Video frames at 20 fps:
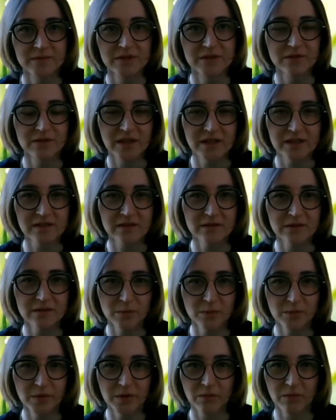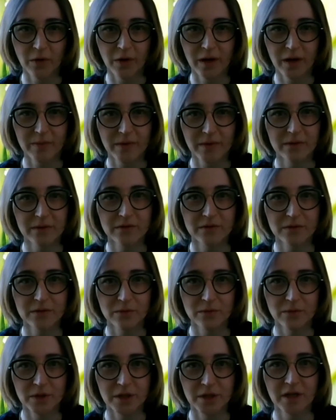So that's a little bit more about the
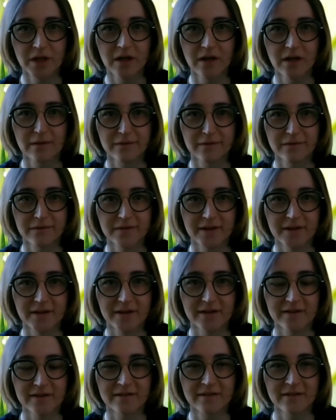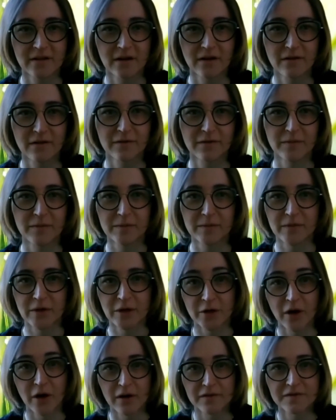work of
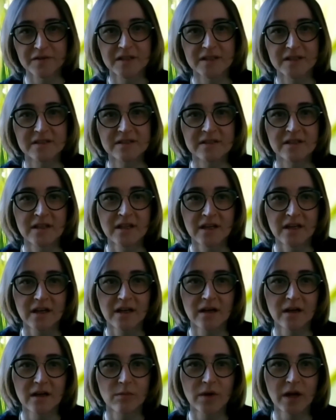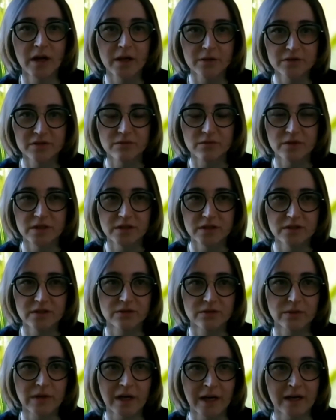our office. I also wanted
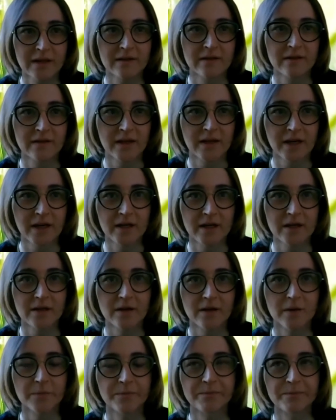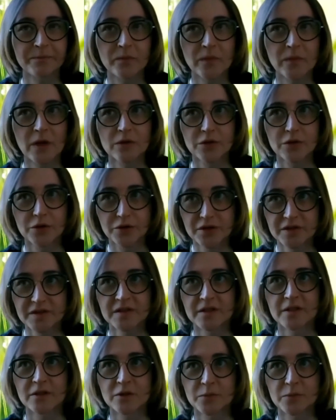to add that New York
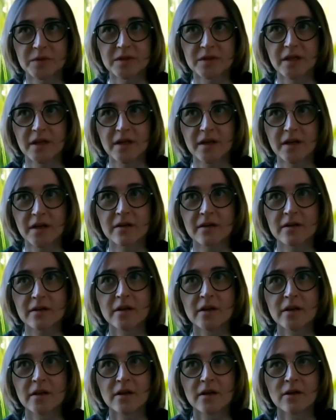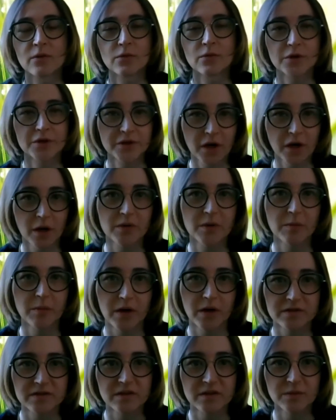City Open Data would not be
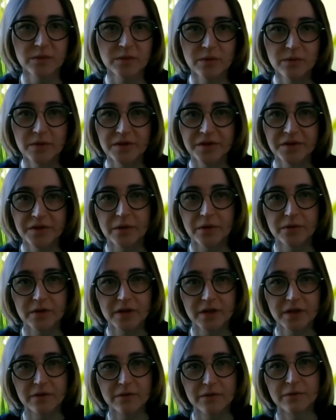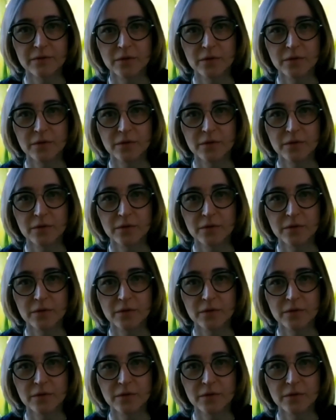possible without kind of